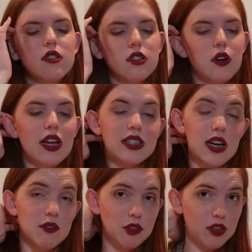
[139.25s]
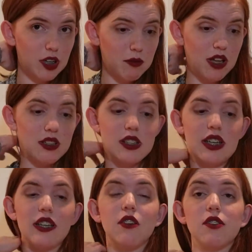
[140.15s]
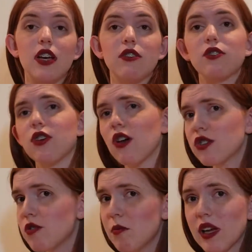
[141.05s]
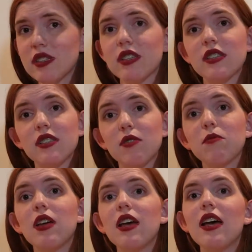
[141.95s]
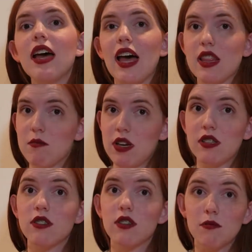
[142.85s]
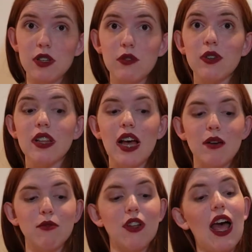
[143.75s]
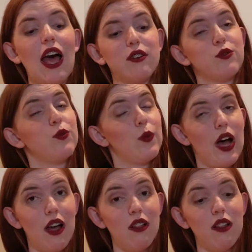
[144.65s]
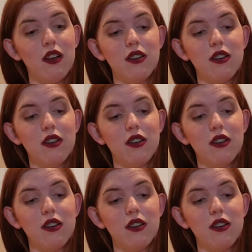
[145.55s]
So I definitely recommend checking those out. There's also a bus system, and the buses are pretty reliable as well.